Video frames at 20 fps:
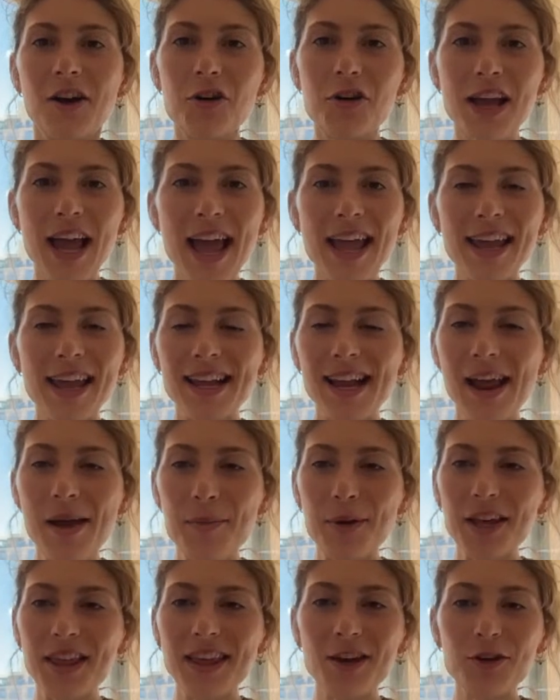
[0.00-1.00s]
Okay,
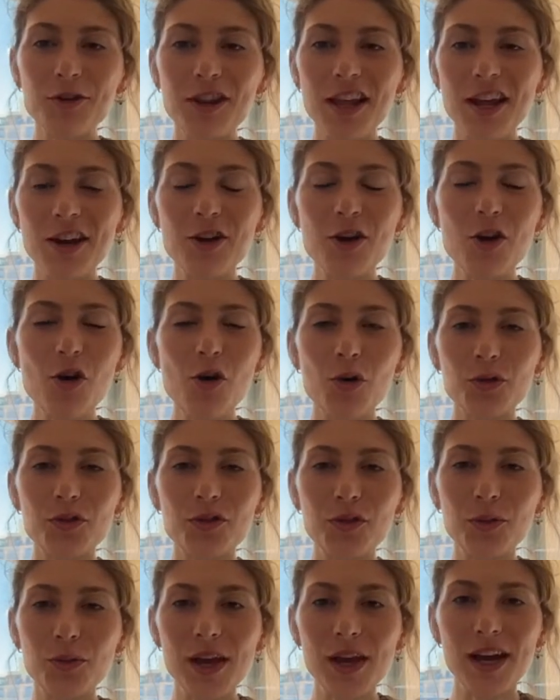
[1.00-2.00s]
Clem, I think on that
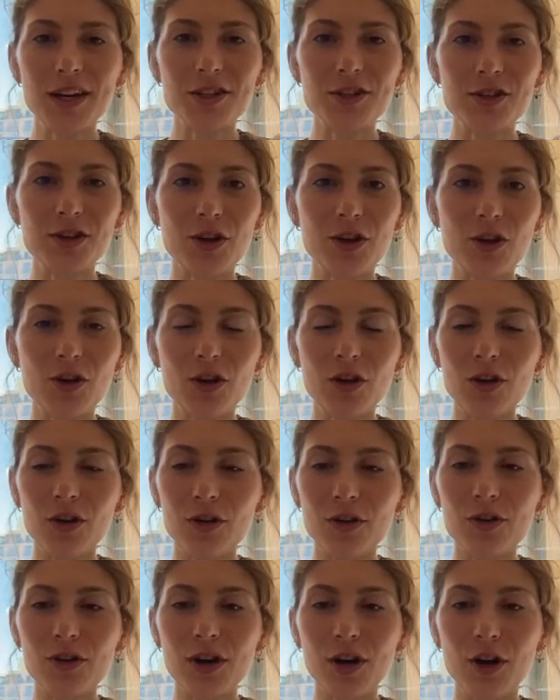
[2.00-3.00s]
note, we are
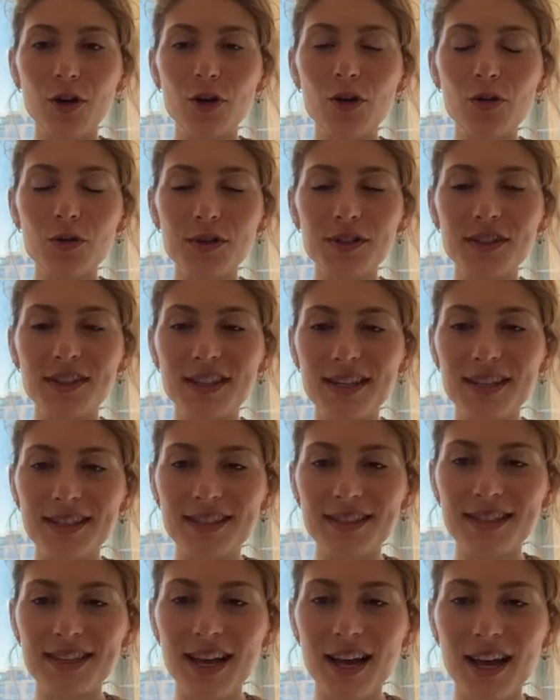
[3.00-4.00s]
going to close
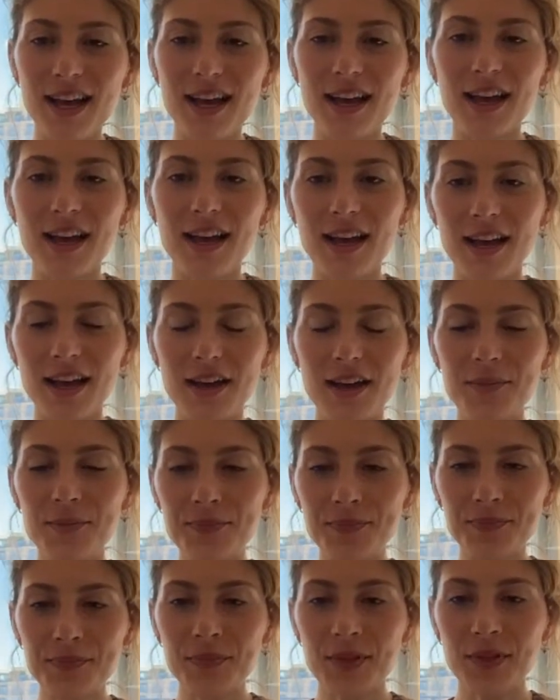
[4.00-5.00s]
this uh,
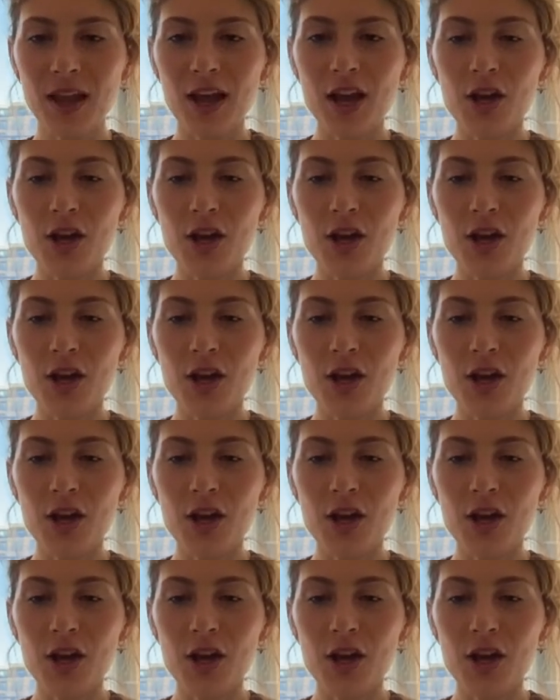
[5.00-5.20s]
um,